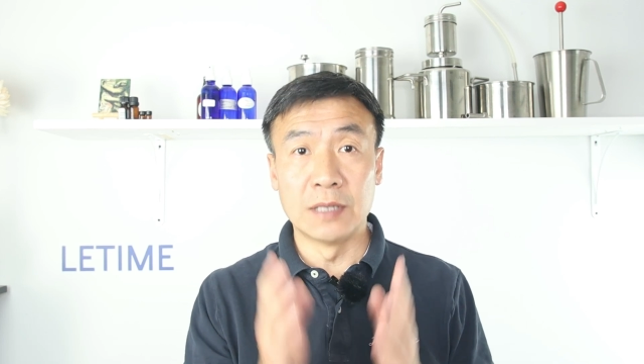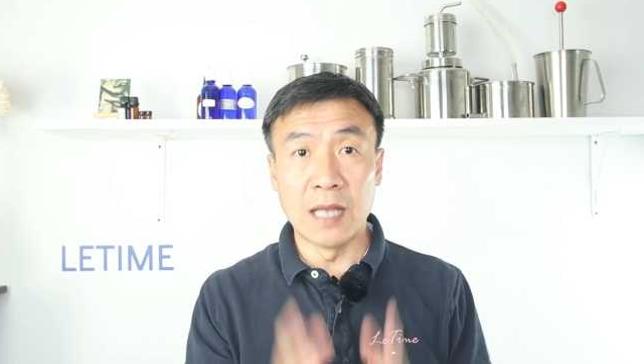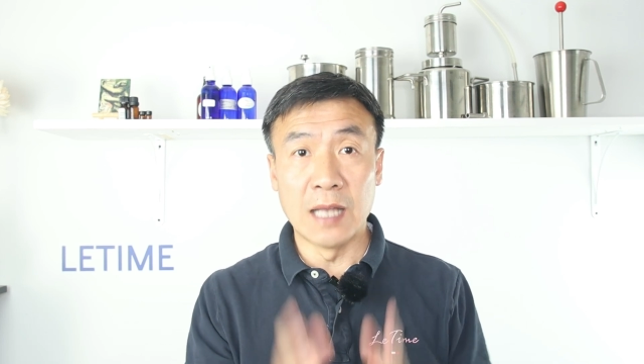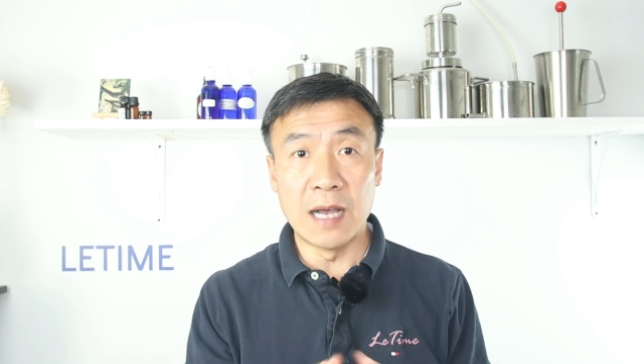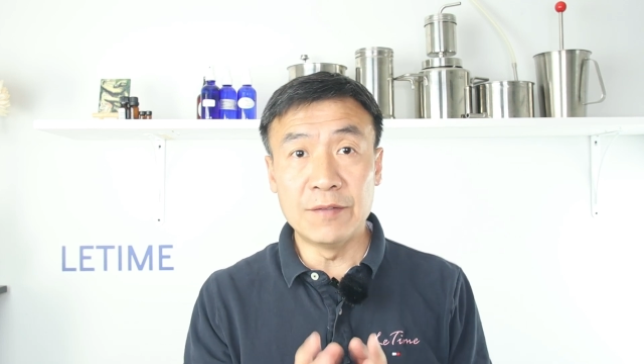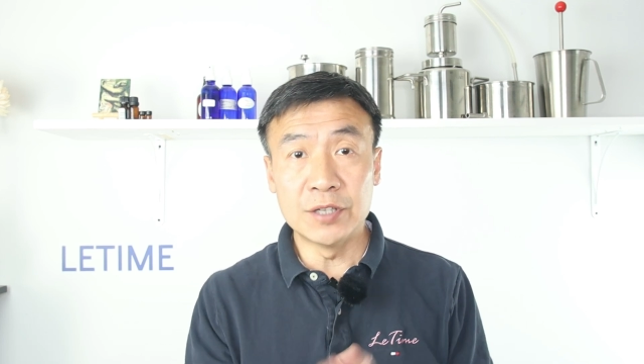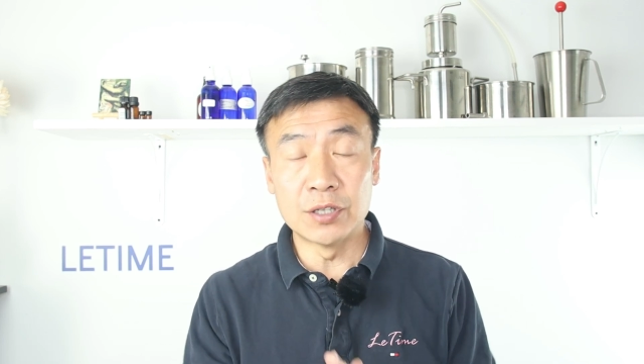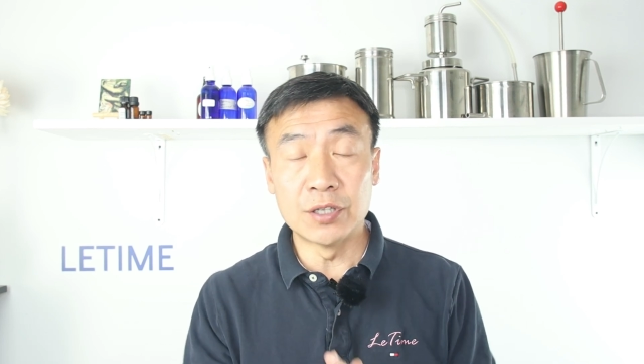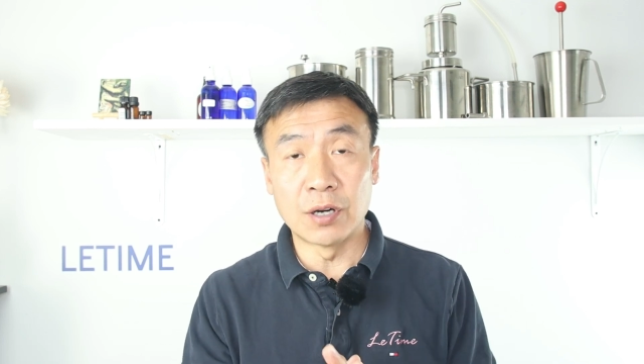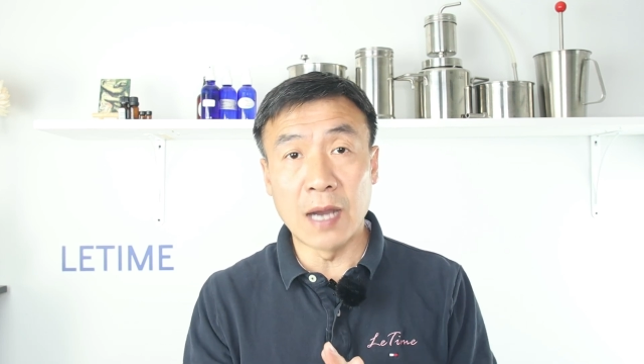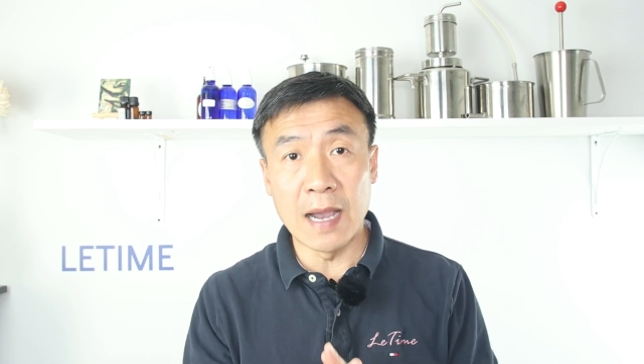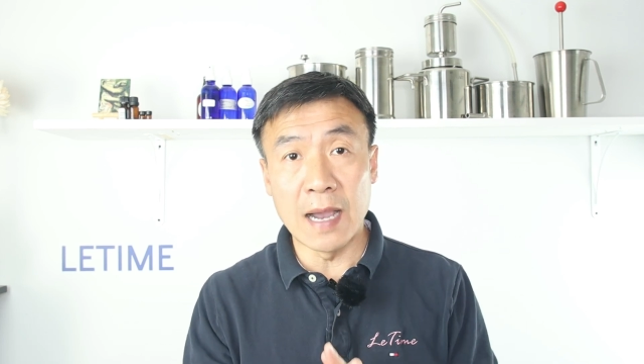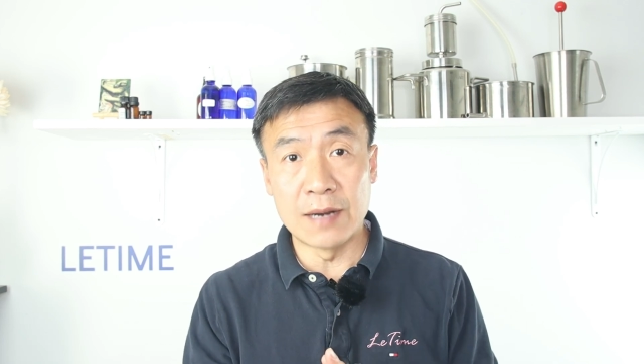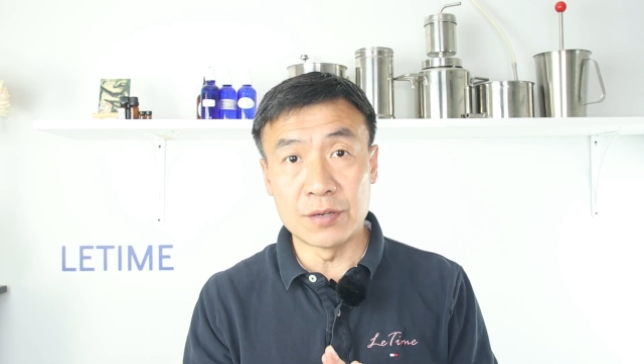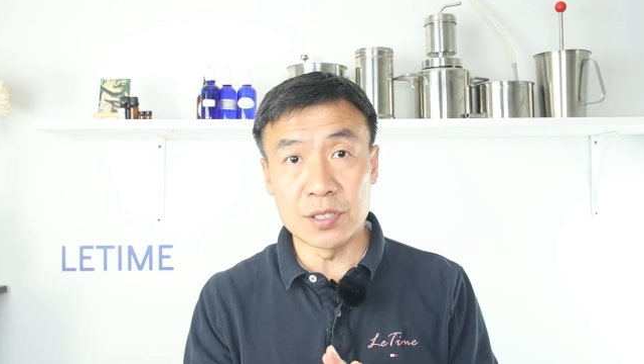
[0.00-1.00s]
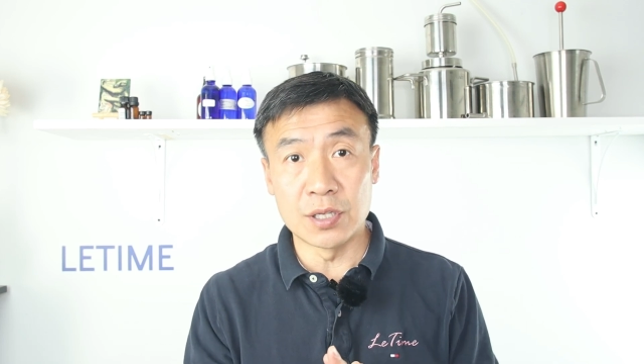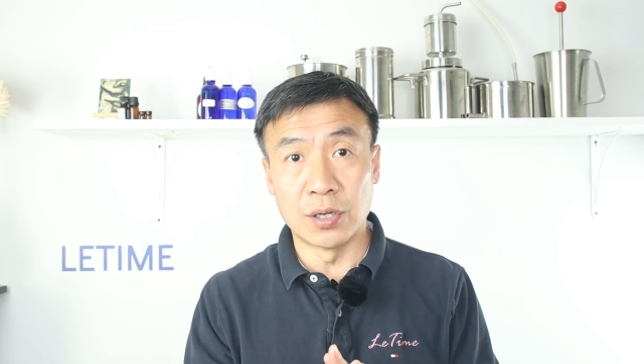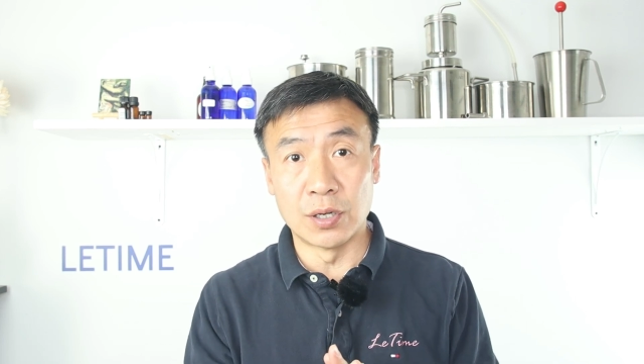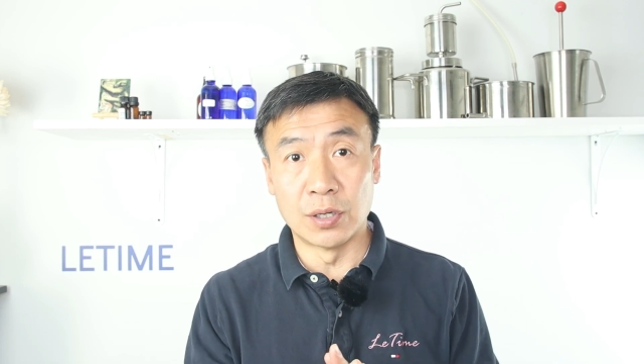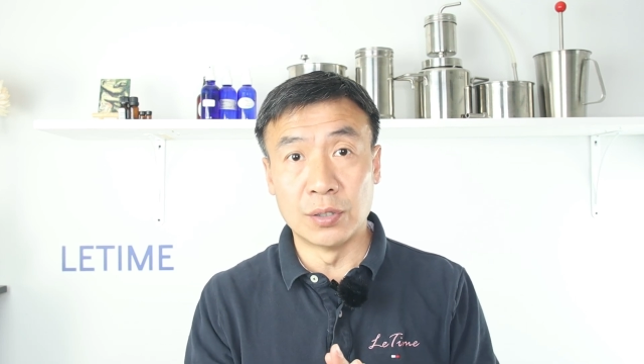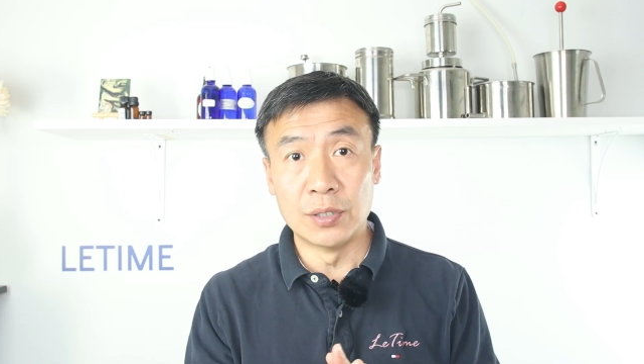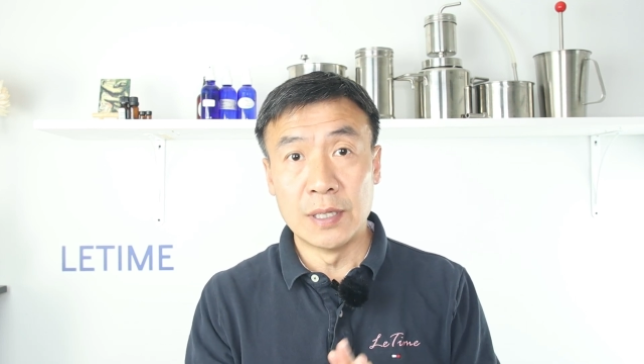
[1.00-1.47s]
lavender
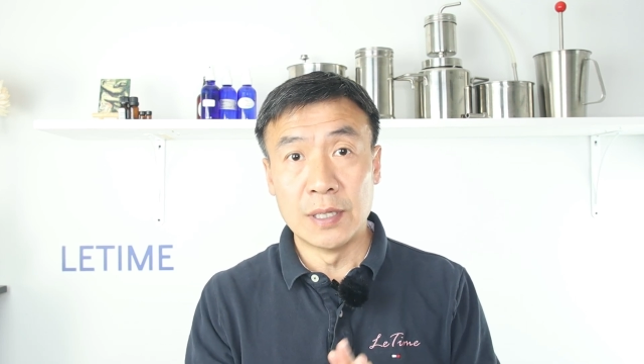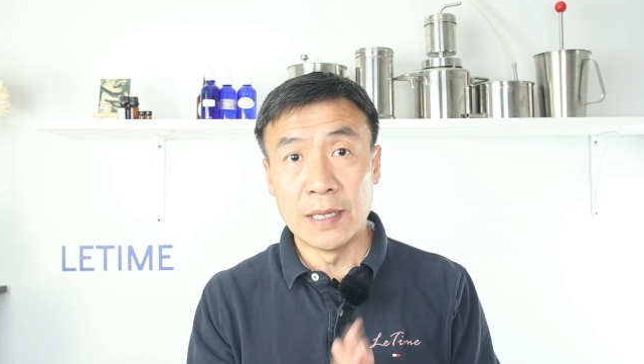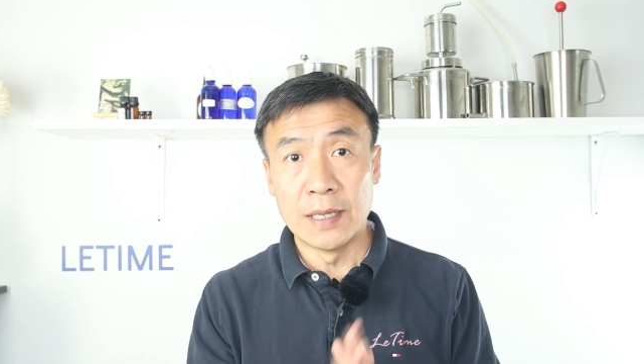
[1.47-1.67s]
hydrosol,